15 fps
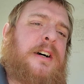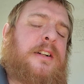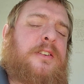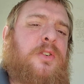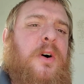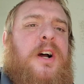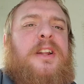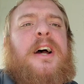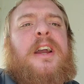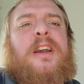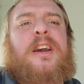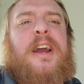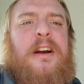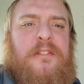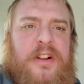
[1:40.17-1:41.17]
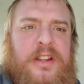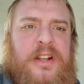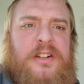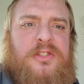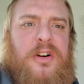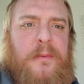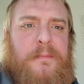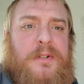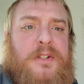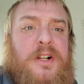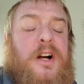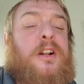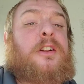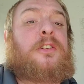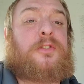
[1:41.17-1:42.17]
Do I like everything Trump has
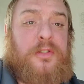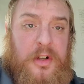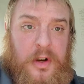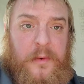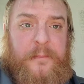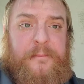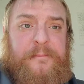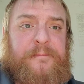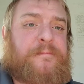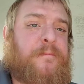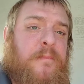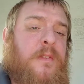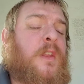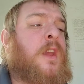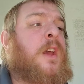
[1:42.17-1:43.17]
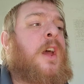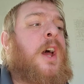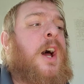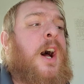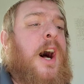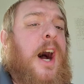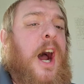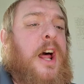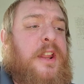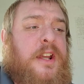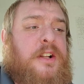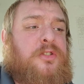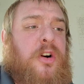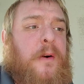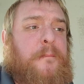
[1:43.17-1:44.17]
done? No. I
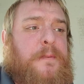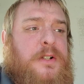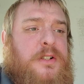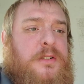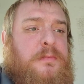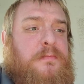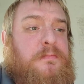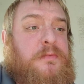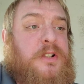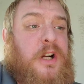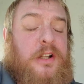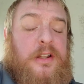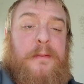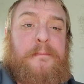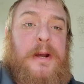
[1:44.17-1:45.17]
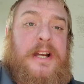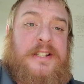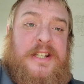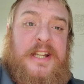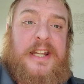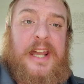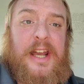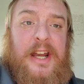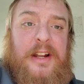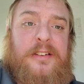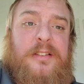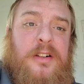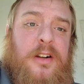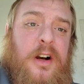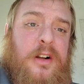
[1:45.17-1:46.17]
think Trump has done the best he
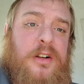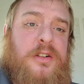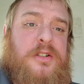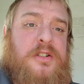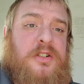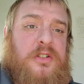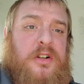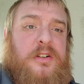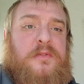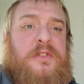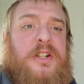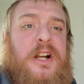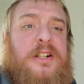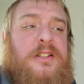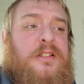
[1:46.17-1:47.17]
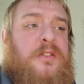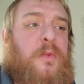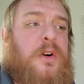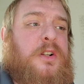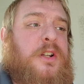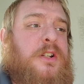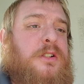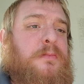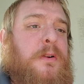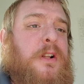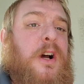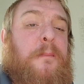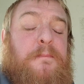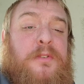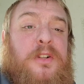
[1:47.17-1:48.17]
can under the circumstances of what he's been
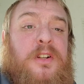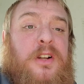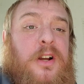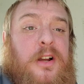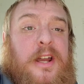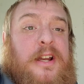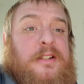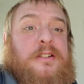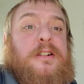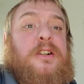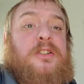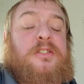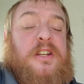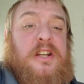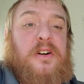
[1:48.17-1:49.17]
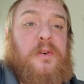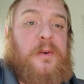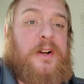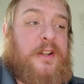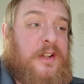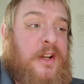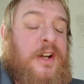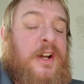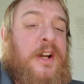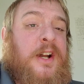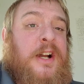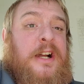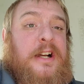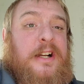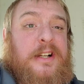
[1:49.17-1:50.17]
up to, has to deal with.
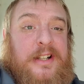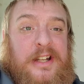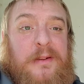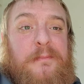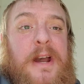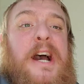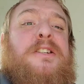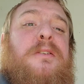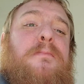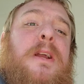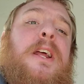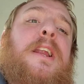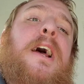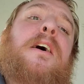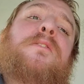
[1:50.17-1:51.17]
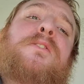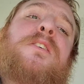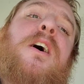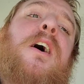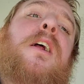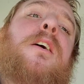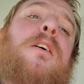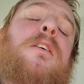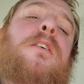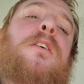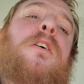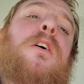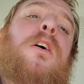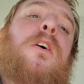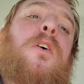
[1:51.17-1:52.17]
Can you imagine being an outsider
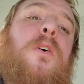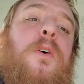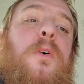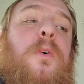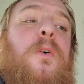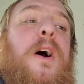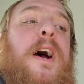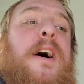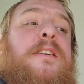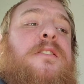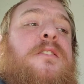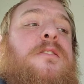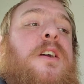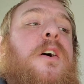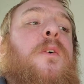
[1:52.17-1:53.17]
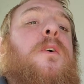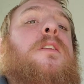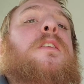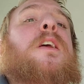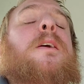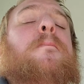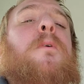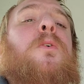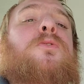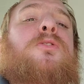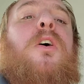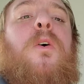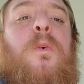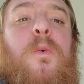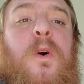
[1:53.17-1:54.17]
who has to deal with the most
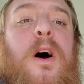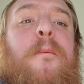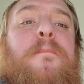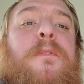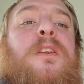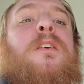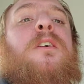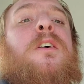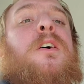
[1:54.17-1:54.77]
corrupt